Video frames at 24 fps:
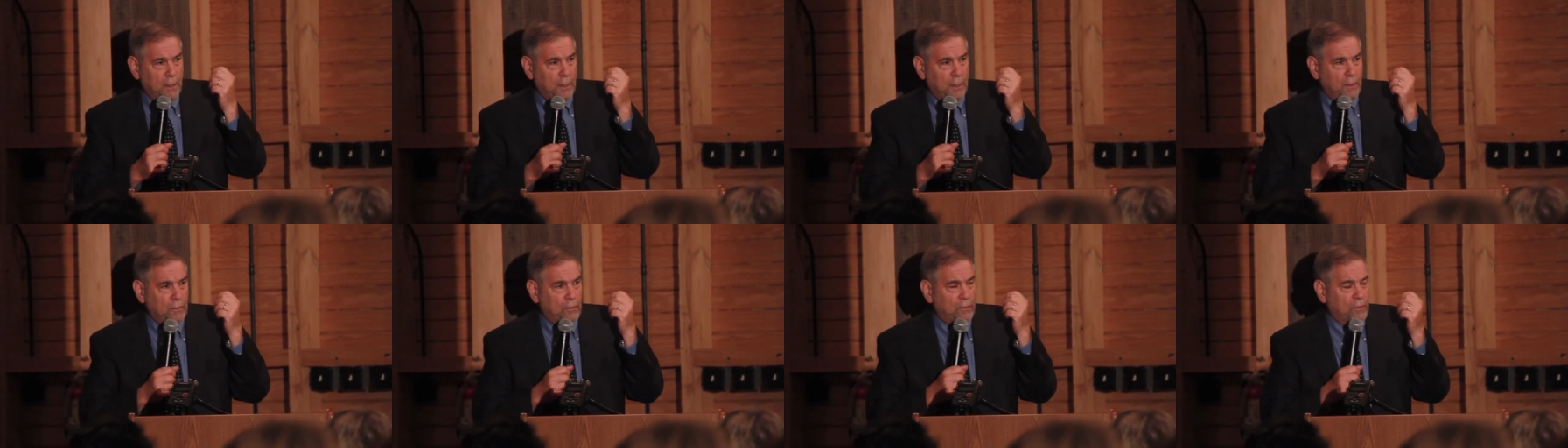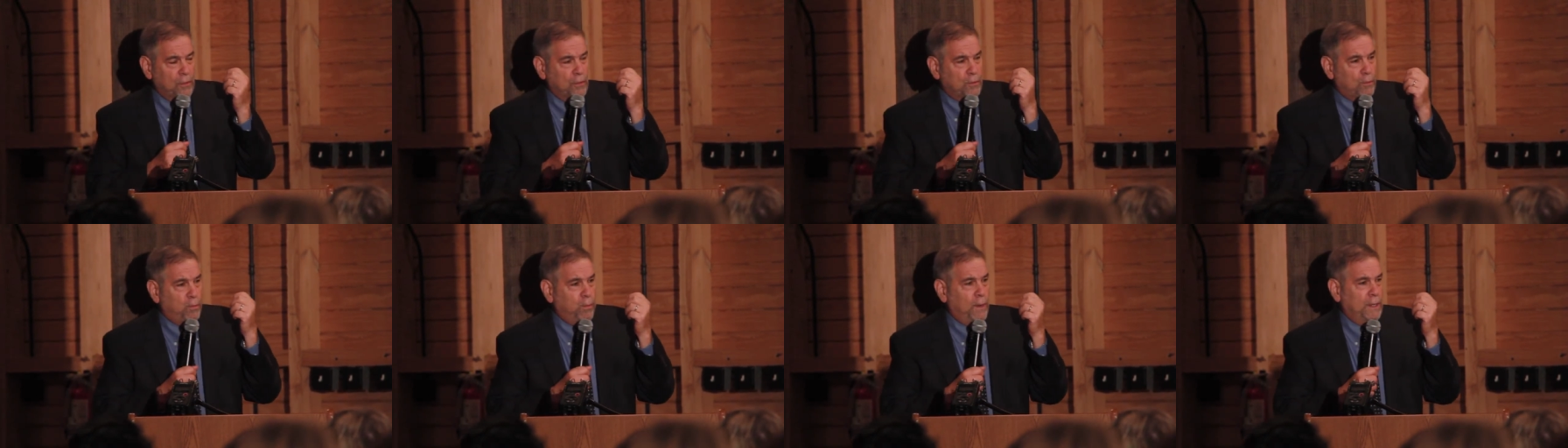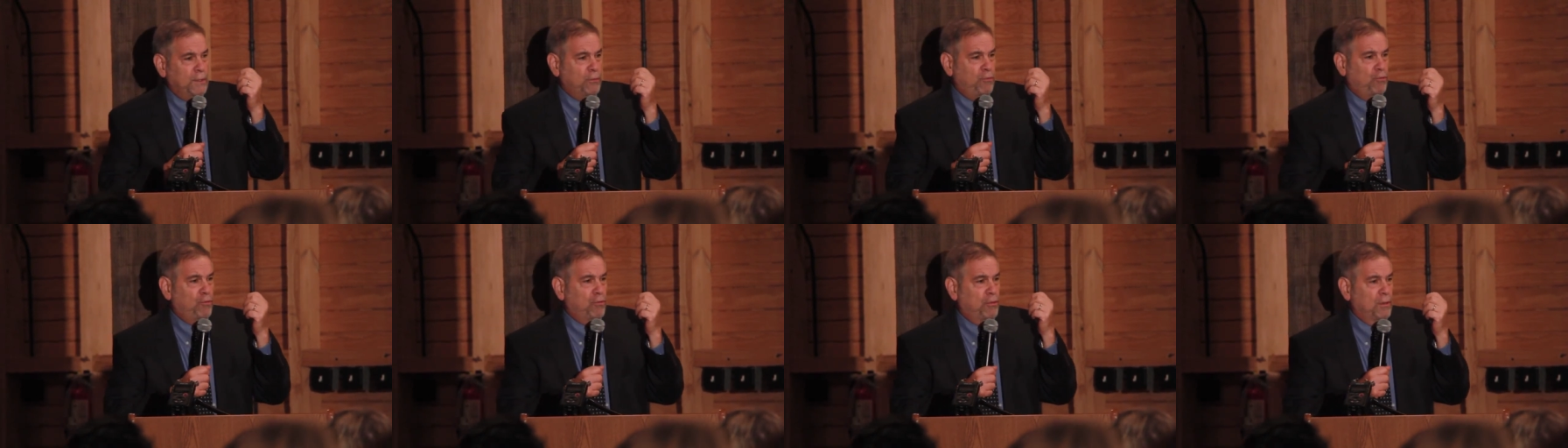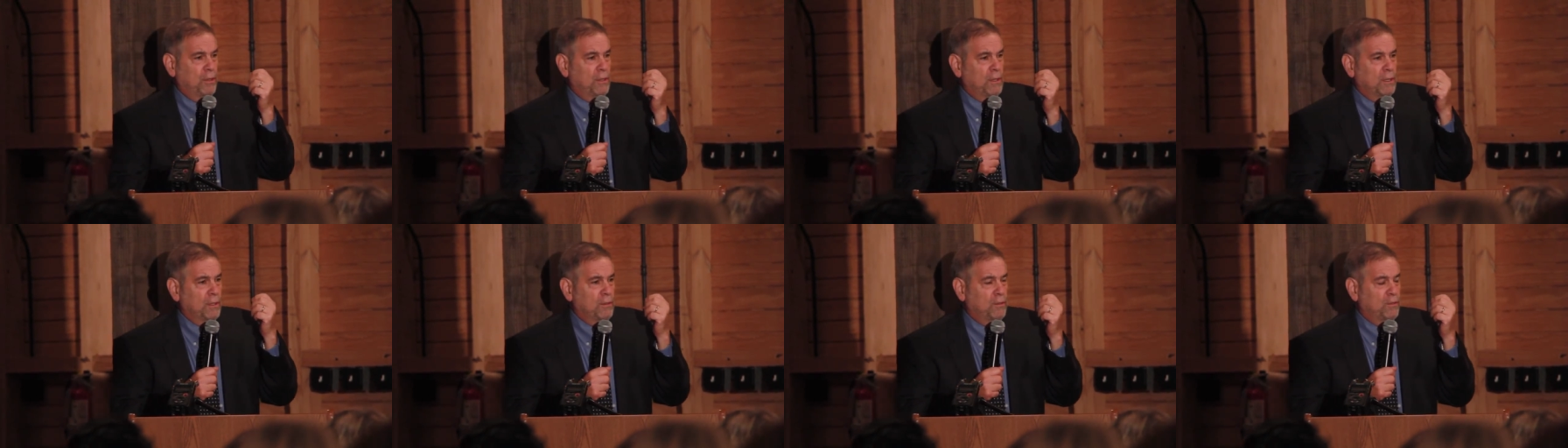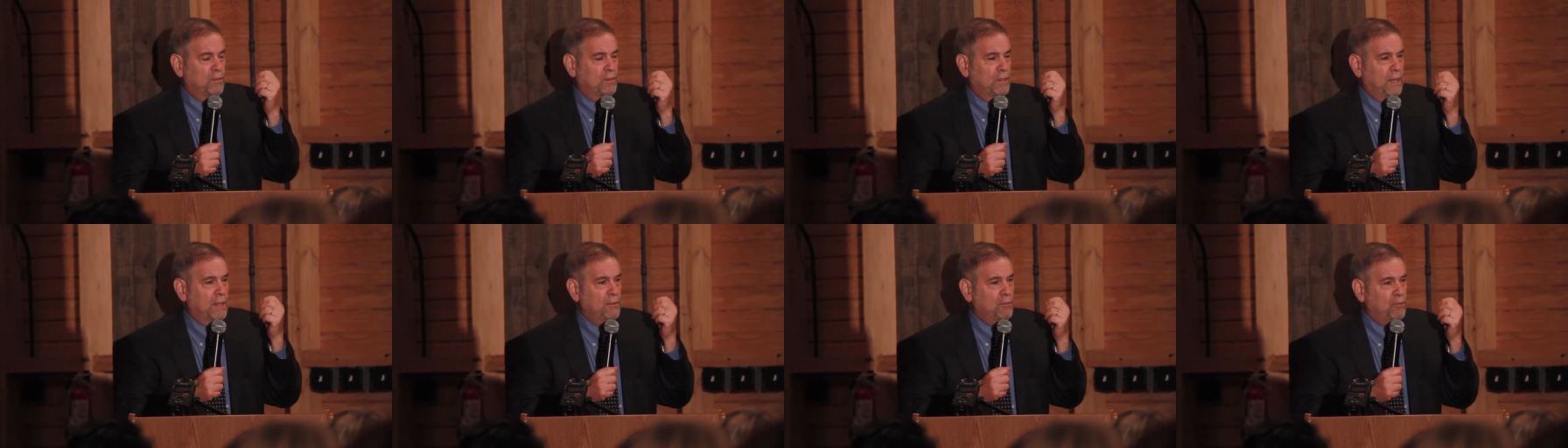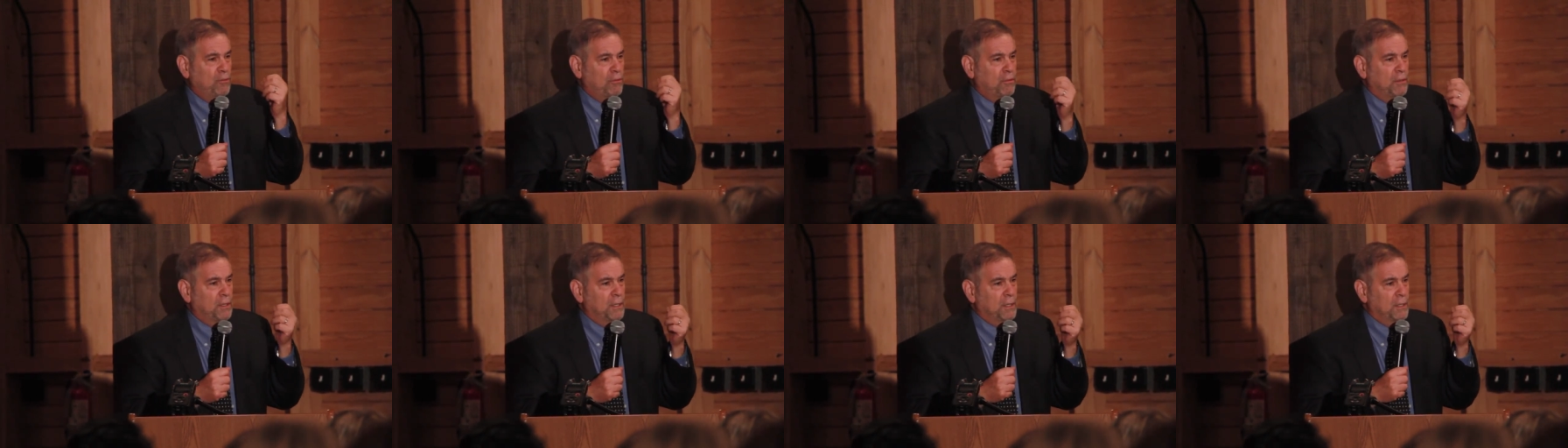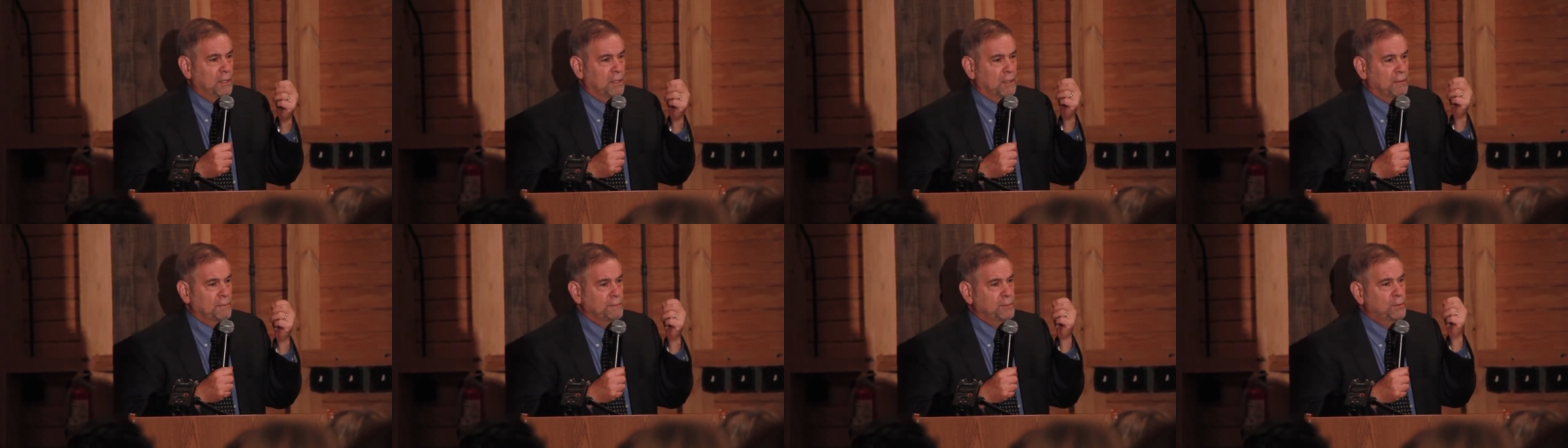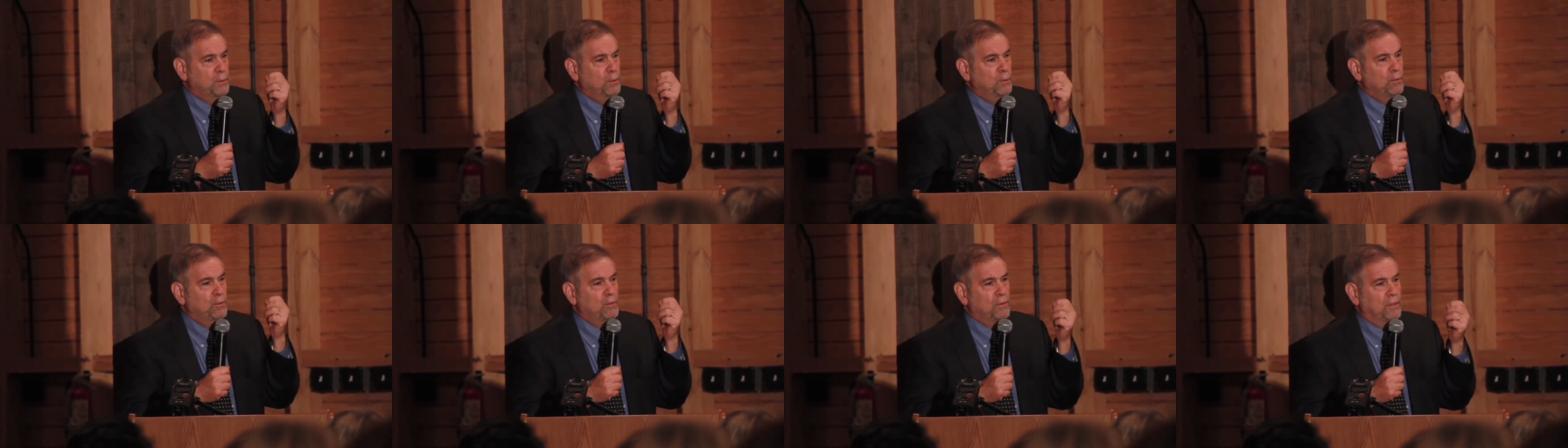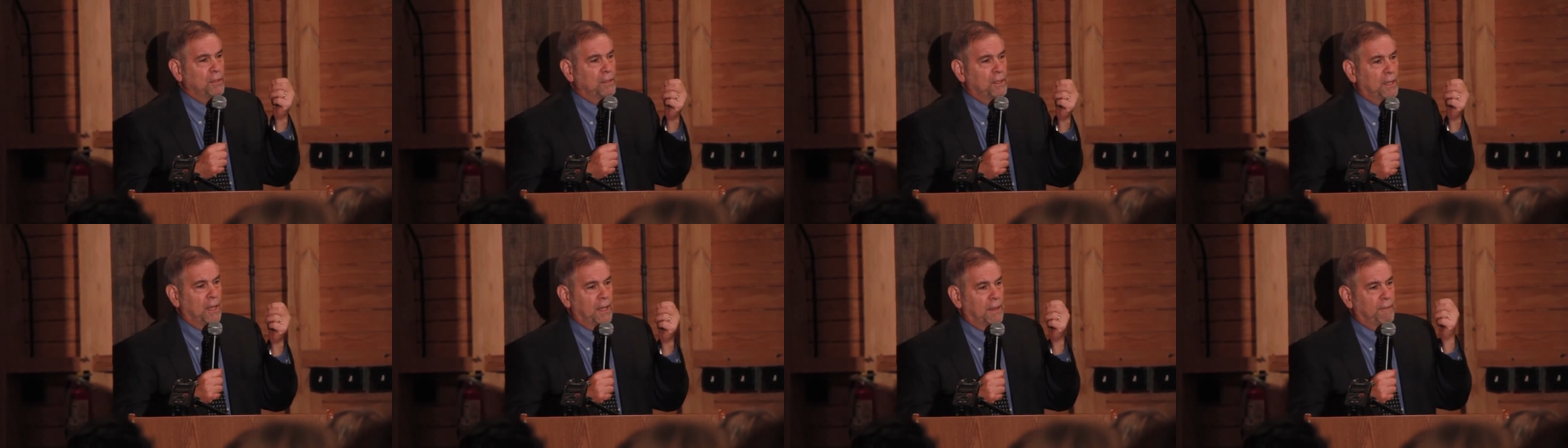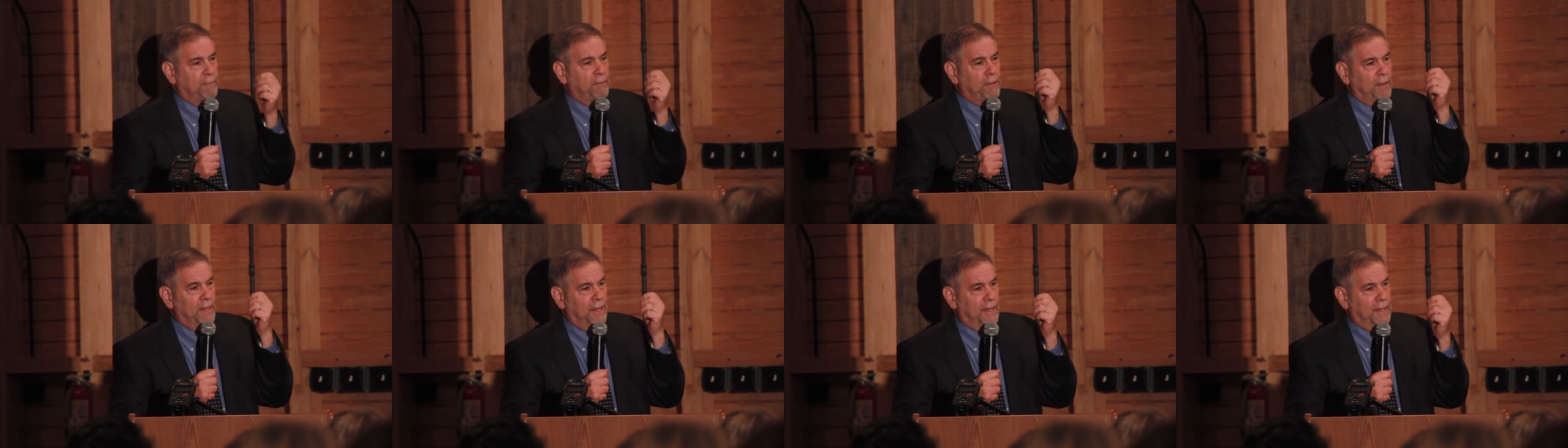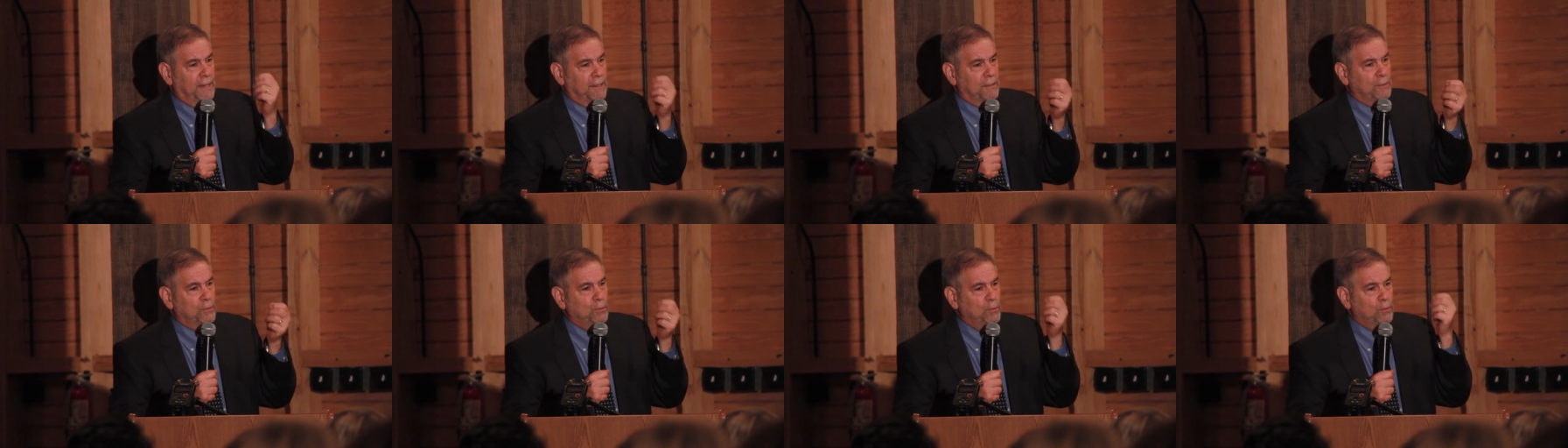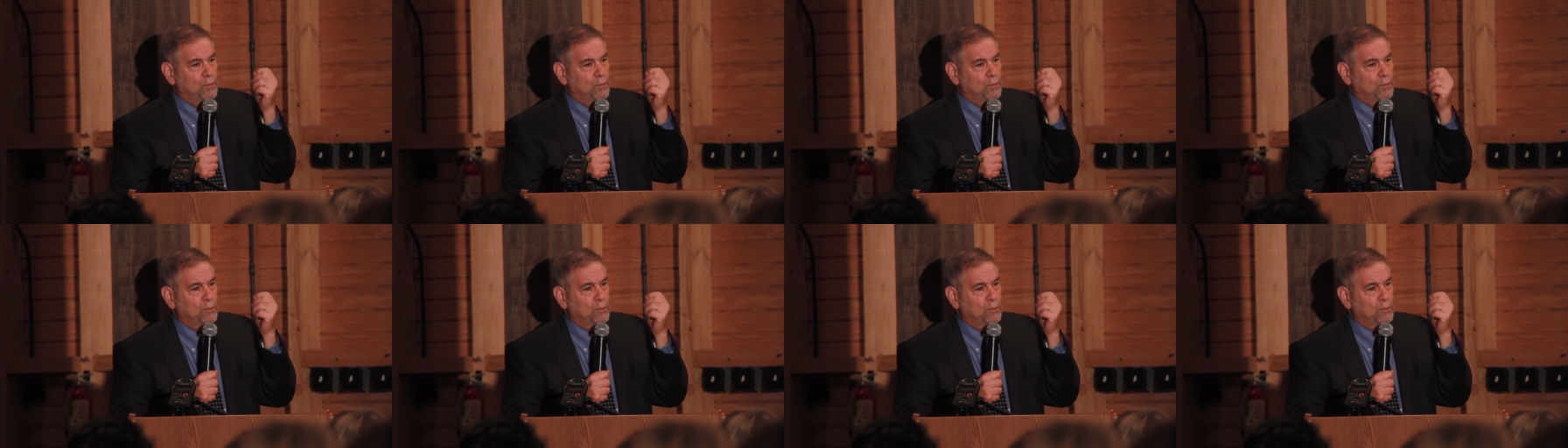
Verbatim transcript: is the question essentially of who's going to have land,